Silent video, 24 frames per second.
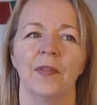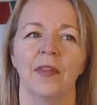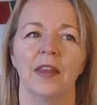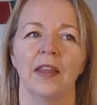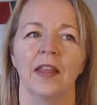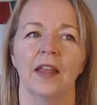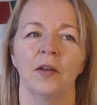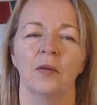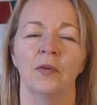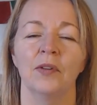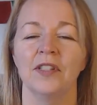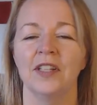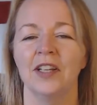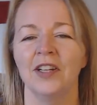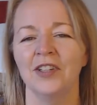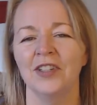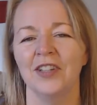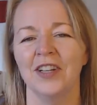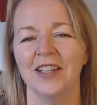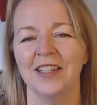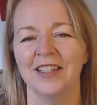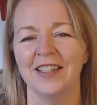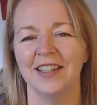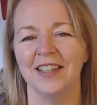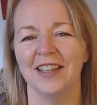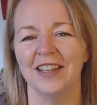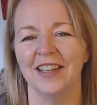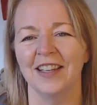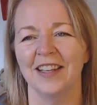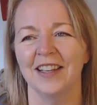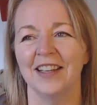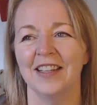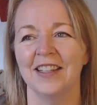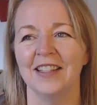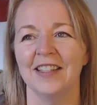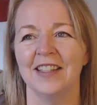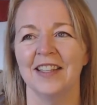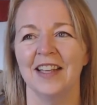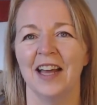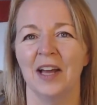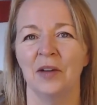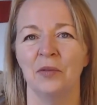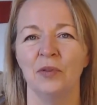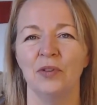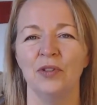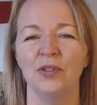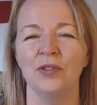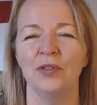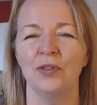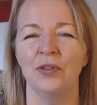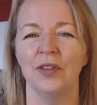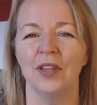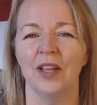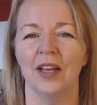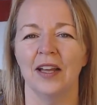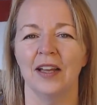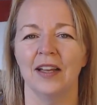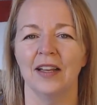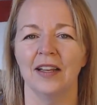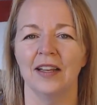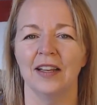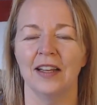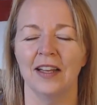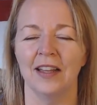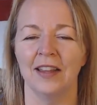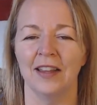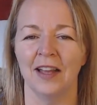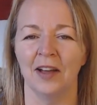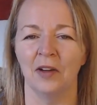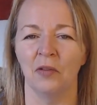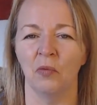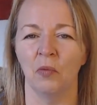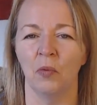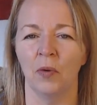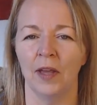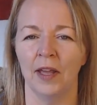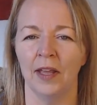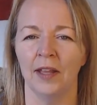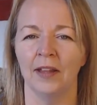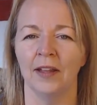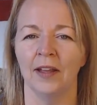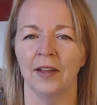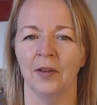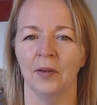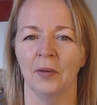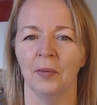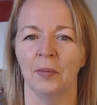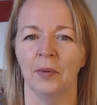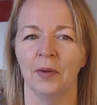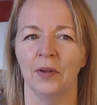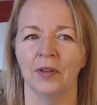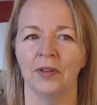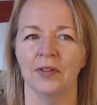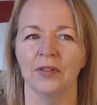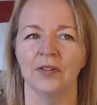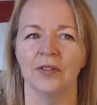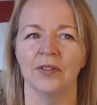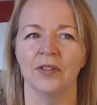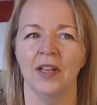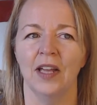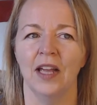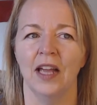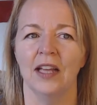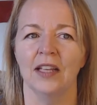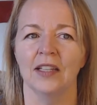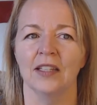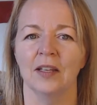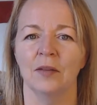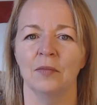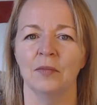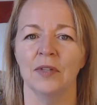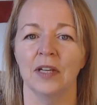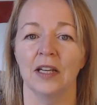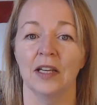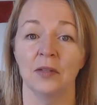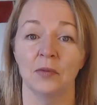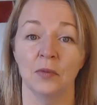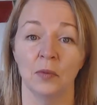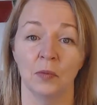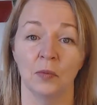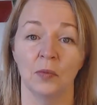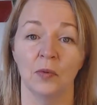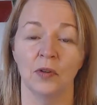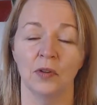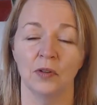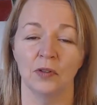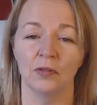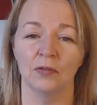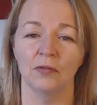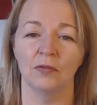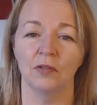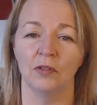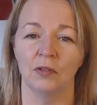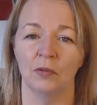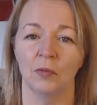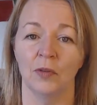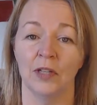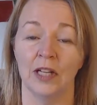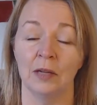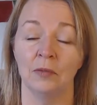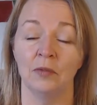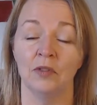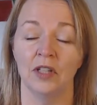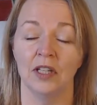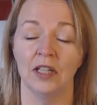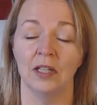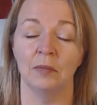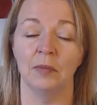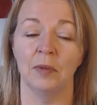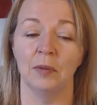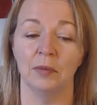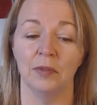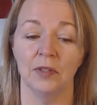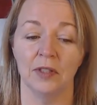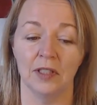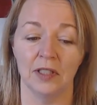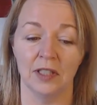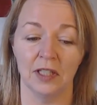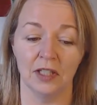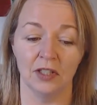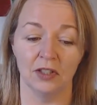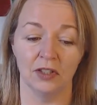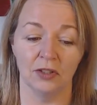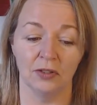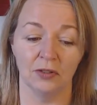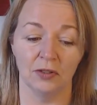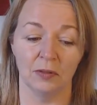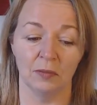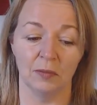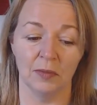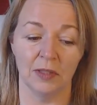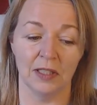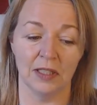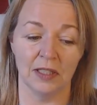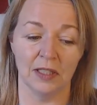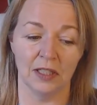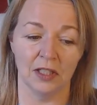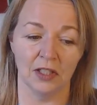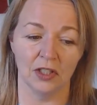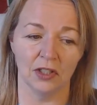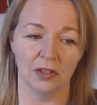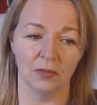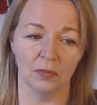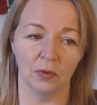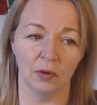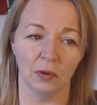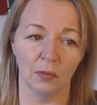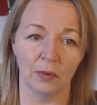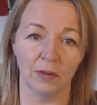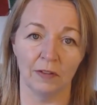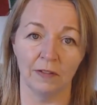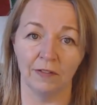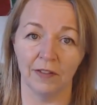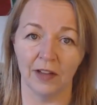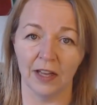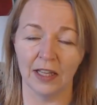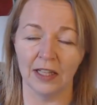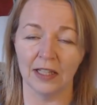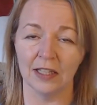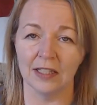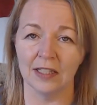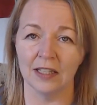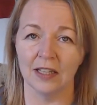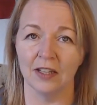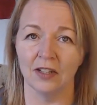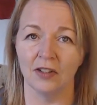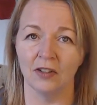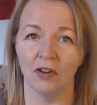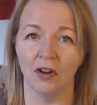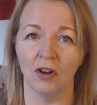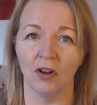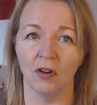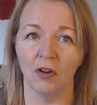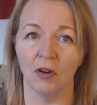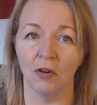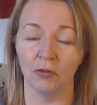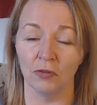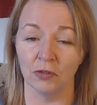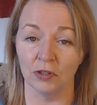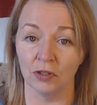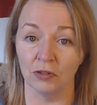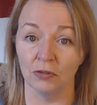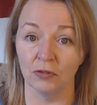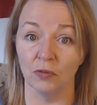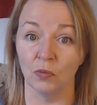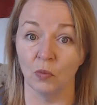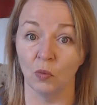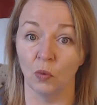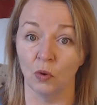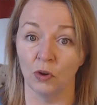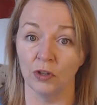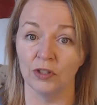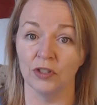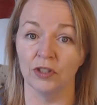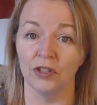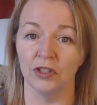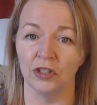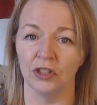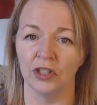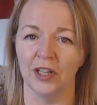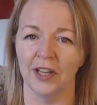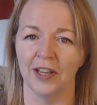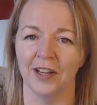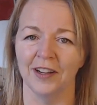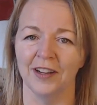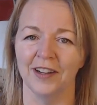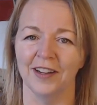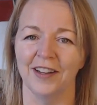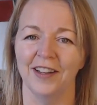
What's interesting is that I wouldn't do that in that way now, because sometimes when I'm training people to teach children meditation, what we find is that not all children want to share.